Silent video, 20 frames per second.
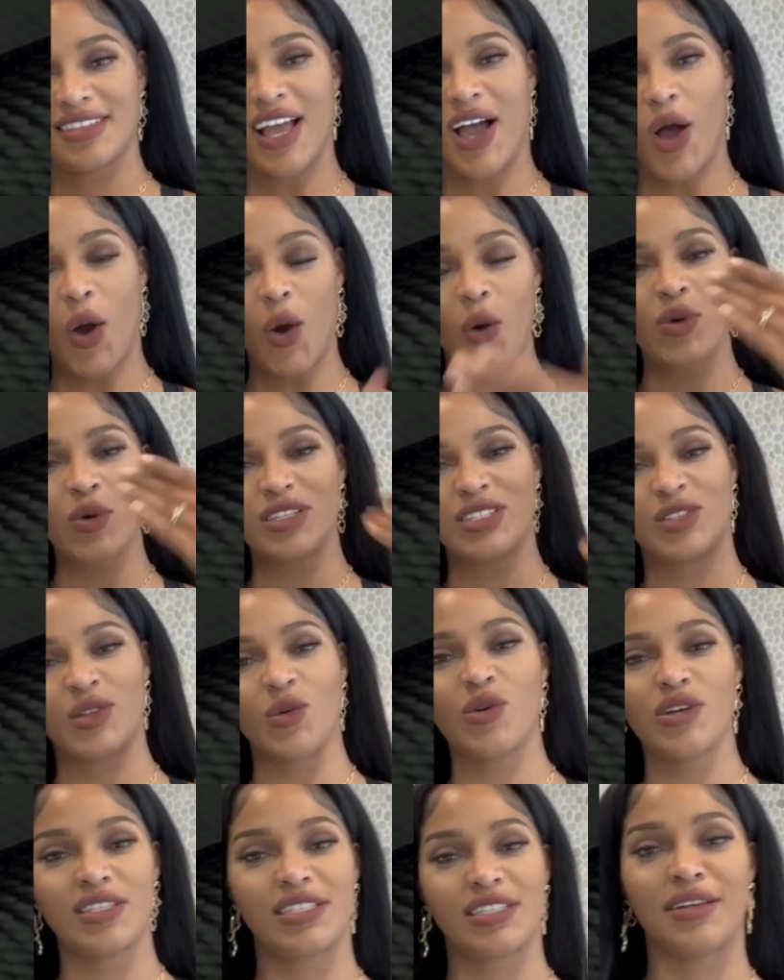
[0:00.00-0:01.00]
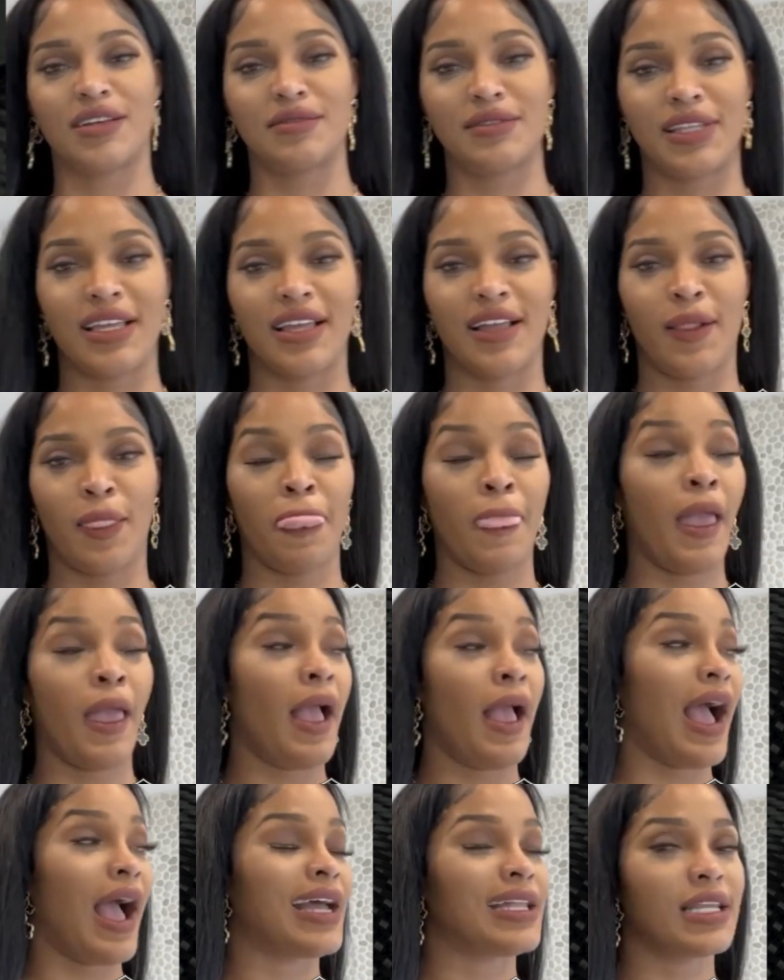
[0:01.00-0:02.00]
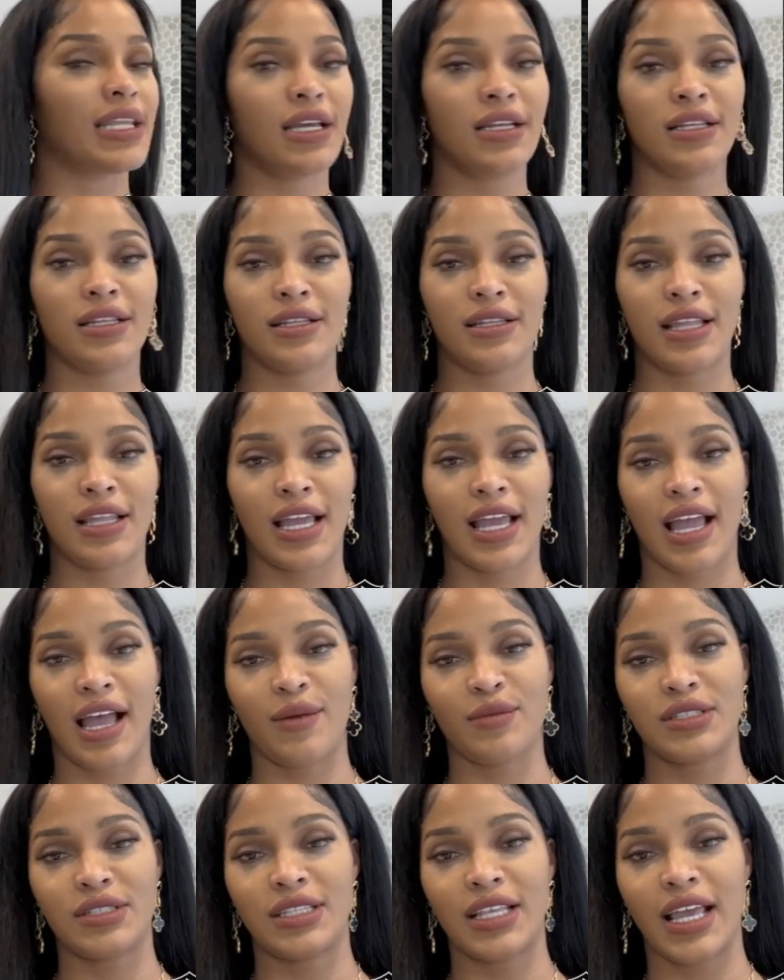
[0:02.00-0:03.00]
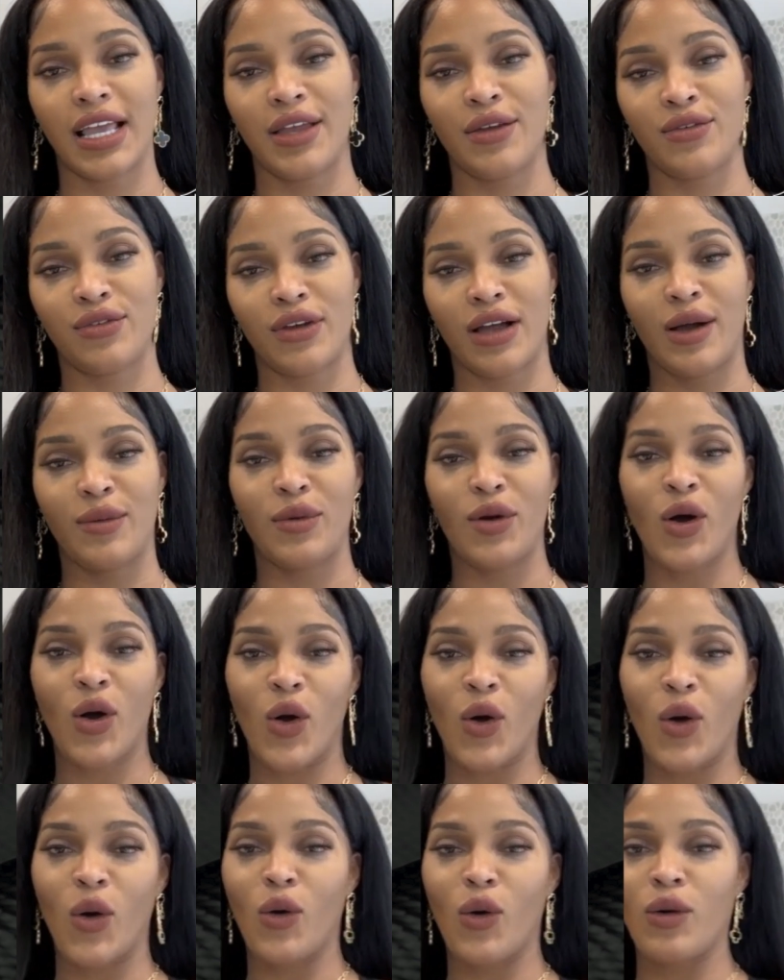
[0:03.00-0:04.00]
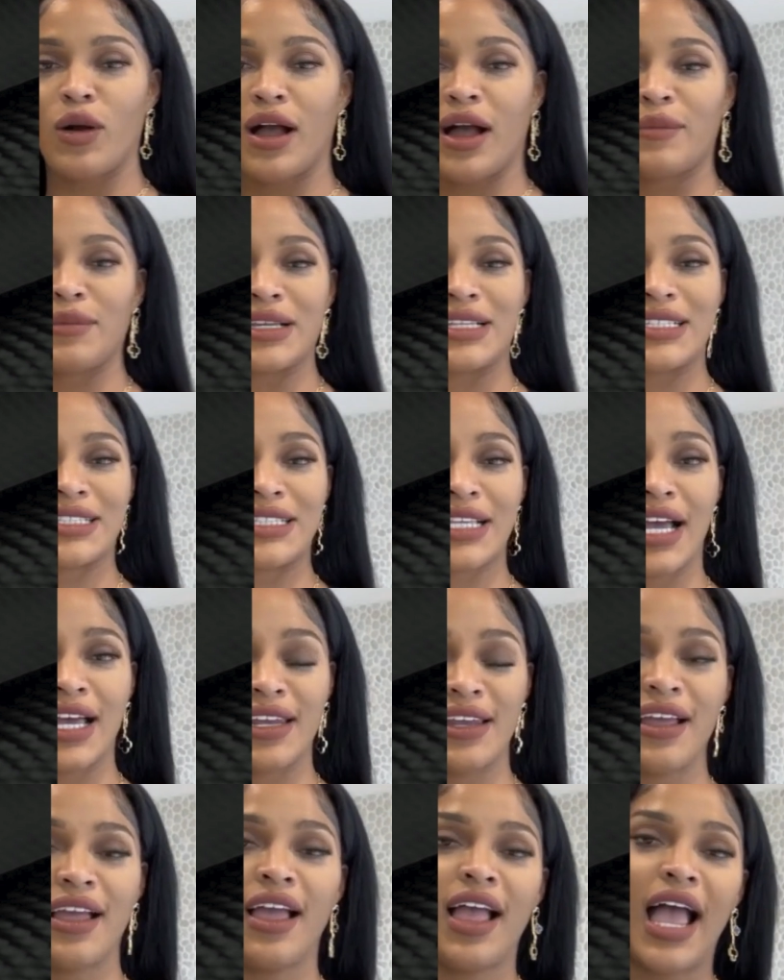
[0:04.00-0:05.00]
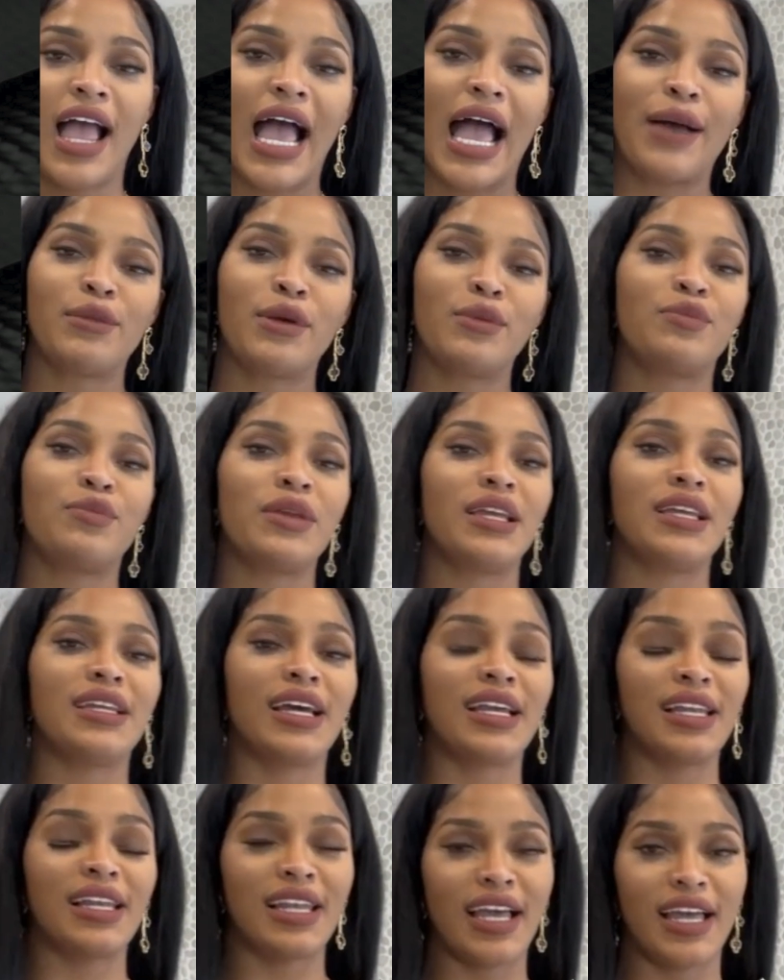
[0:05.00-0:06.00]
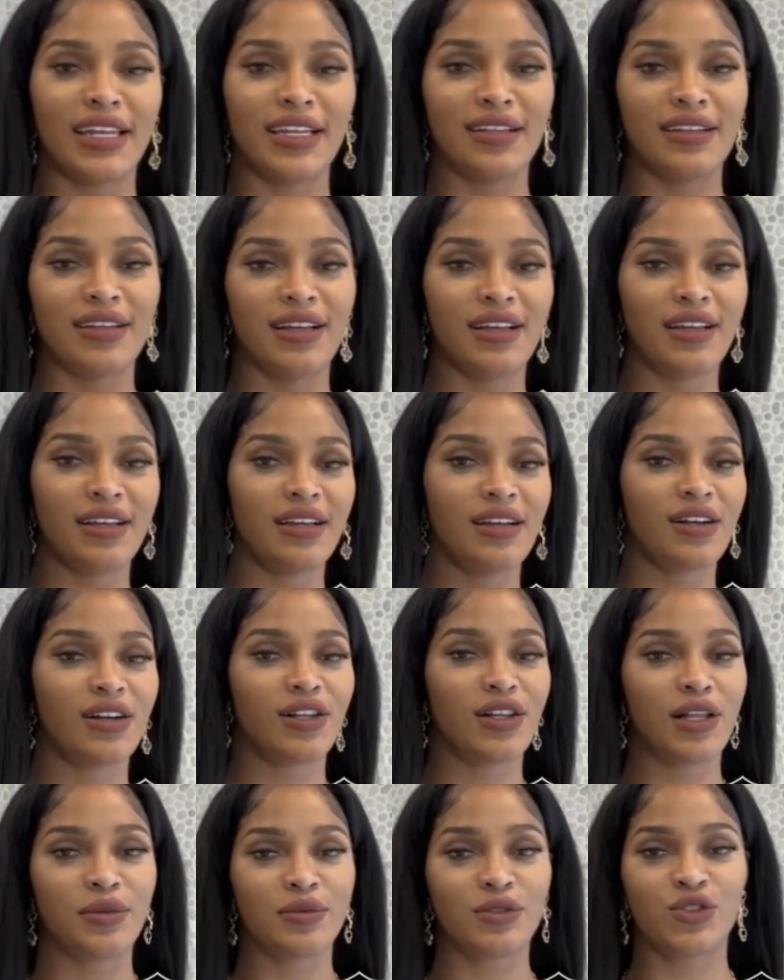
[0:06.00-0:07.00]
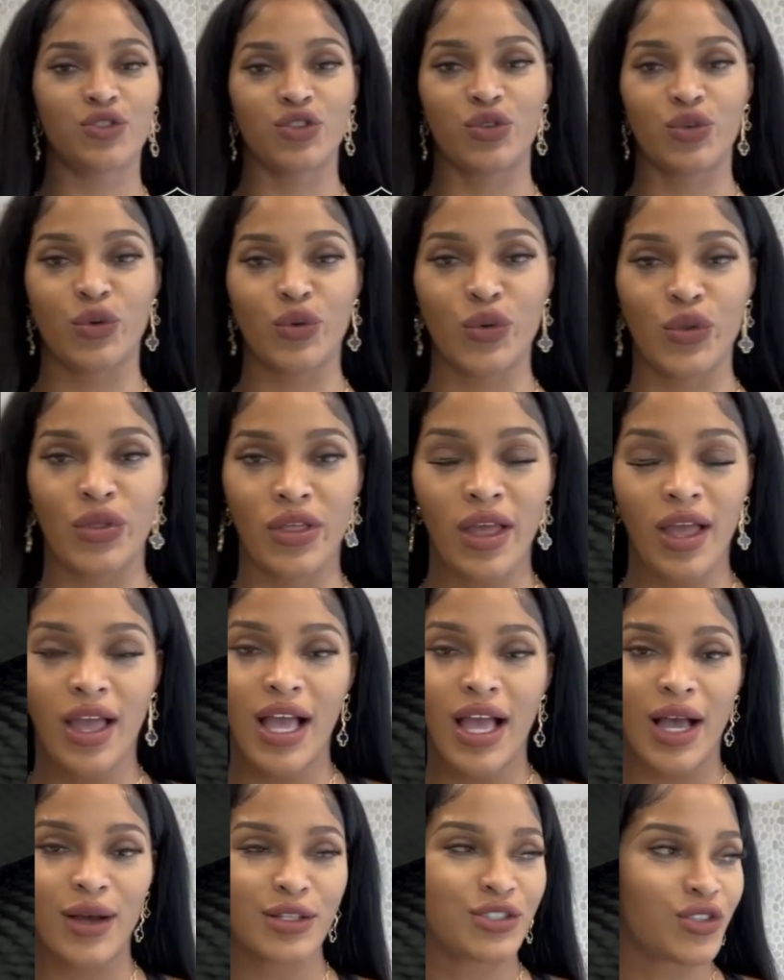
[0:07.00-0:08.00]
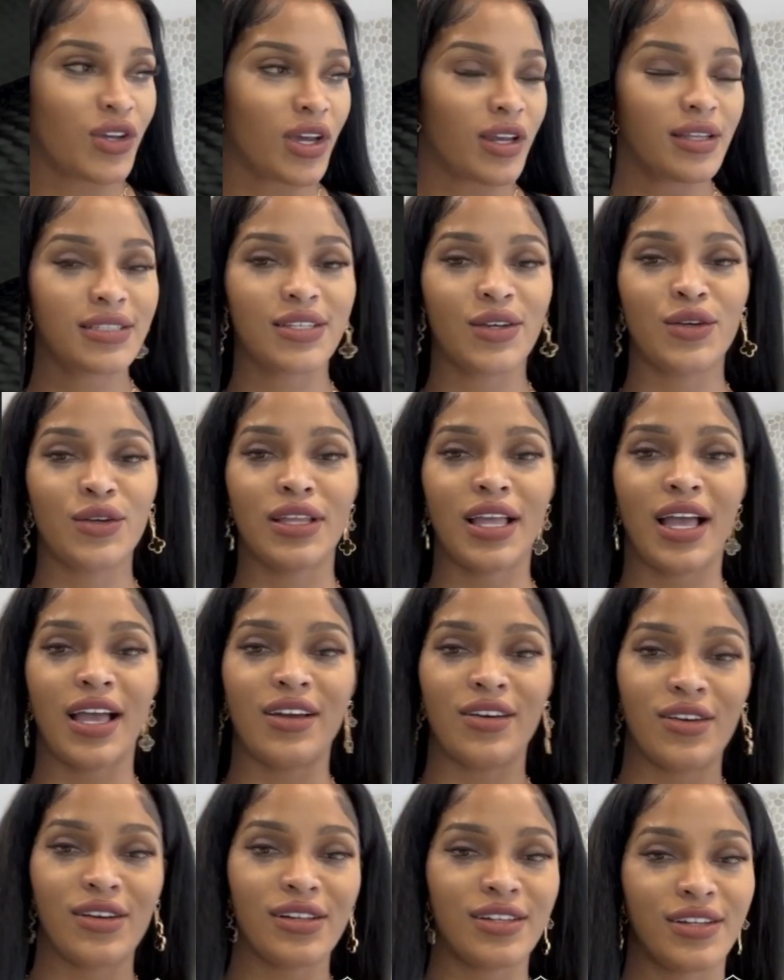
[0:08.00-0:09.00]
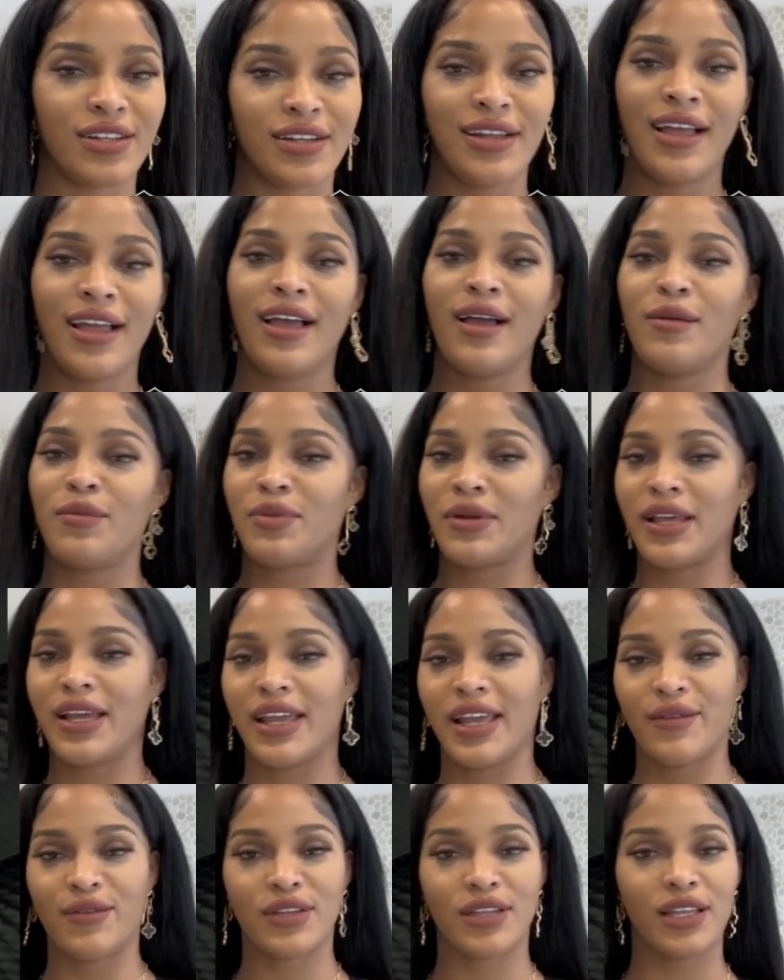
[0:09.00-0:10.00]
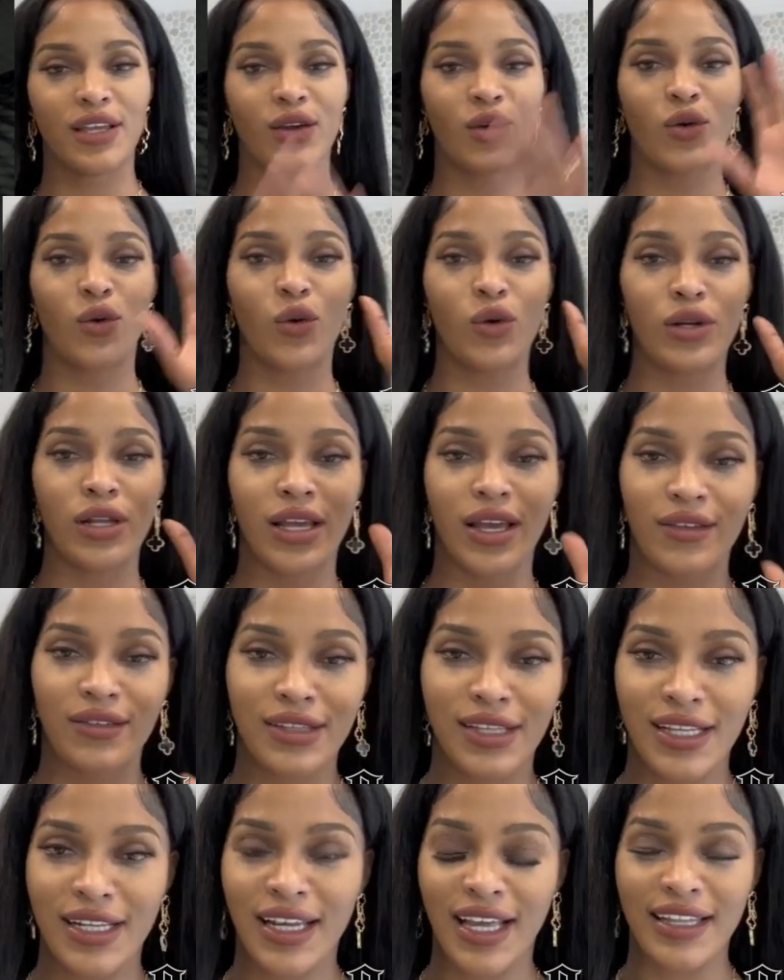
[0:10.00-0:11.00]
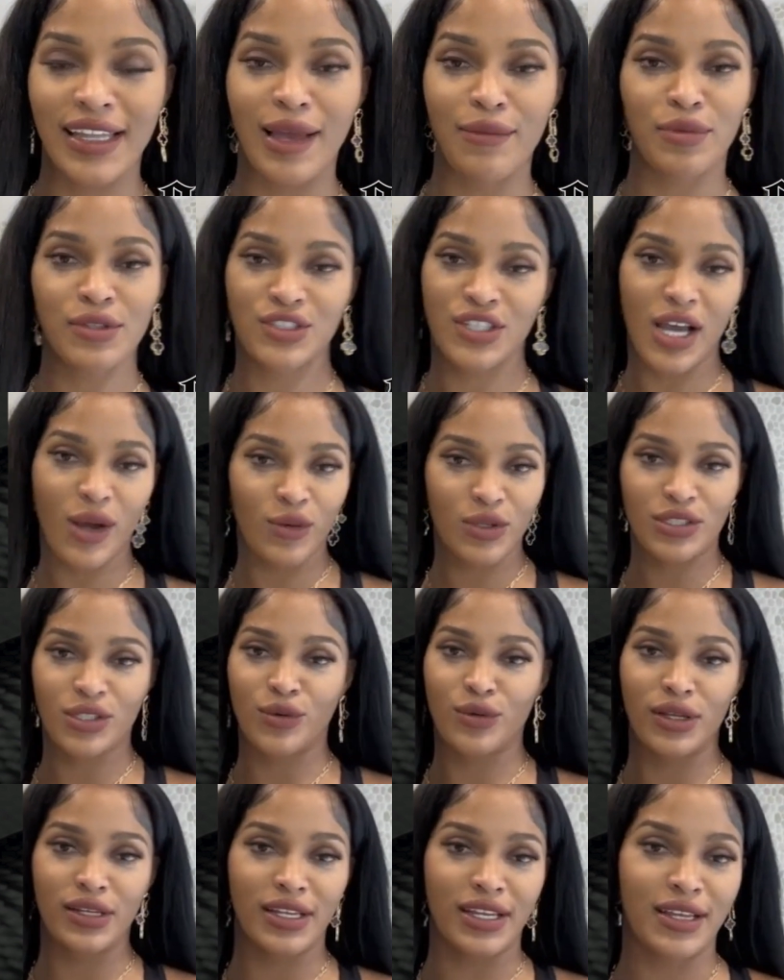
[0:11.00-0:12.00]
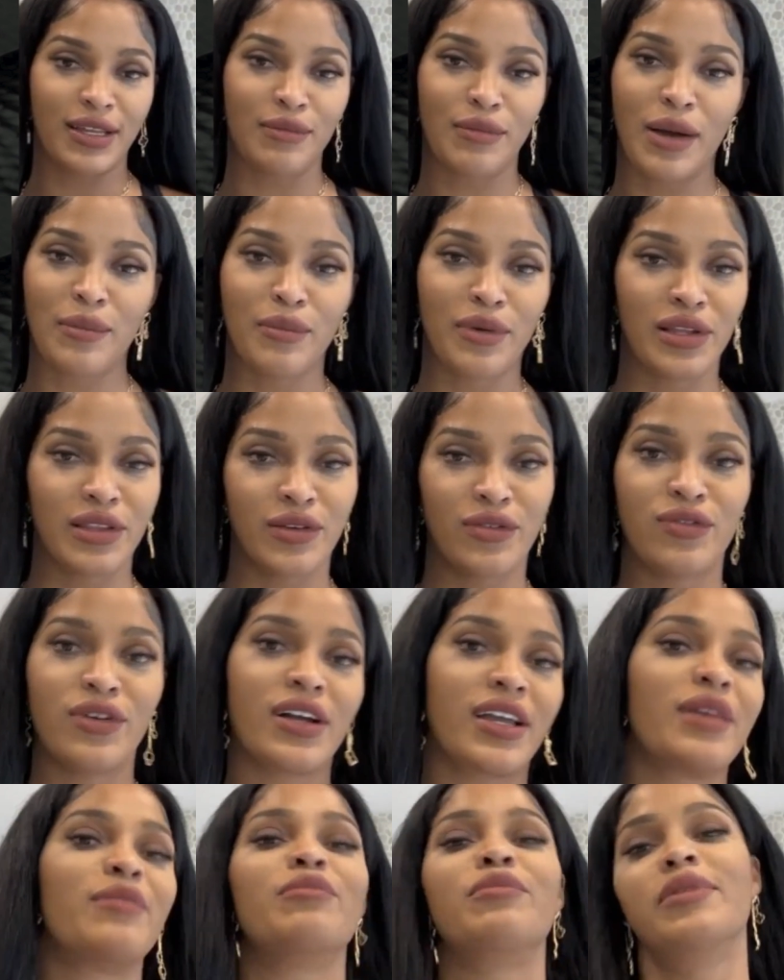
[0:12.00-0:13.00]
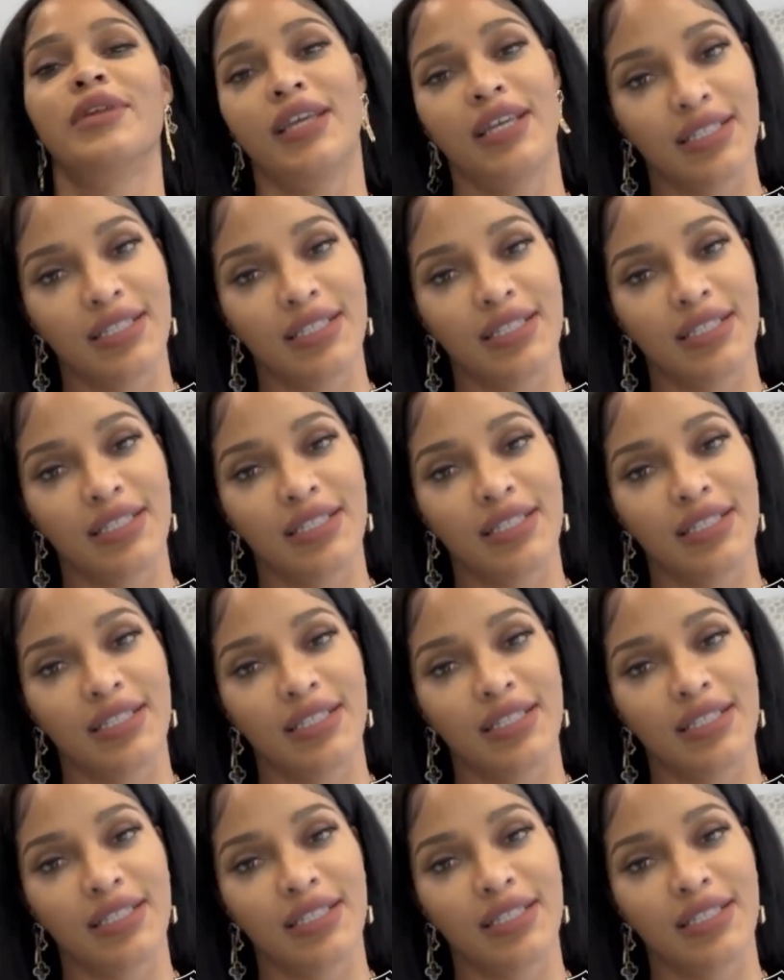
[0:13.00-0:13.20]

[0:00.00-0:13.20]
Y'all always doing something. At the end of the day, I'm safe, I'm home, I'm excited. I'm gonna be in Atlanta, Club Truth. I was trying to tell you that earlier, playing everything, pulling everything like that, but y'all was already in my motherfucking